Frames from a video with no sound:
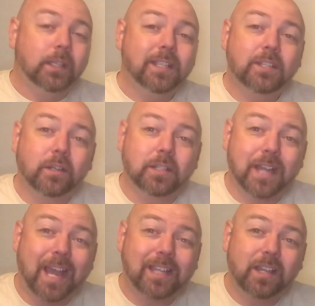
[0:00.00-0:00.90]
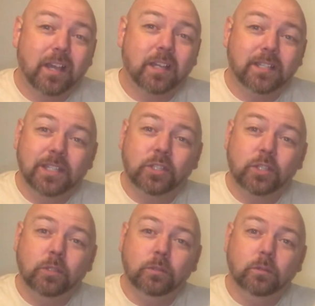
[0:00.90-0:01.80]
These are die cut
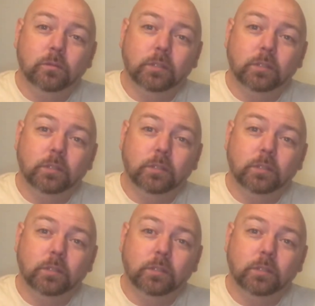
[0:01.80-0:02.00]
into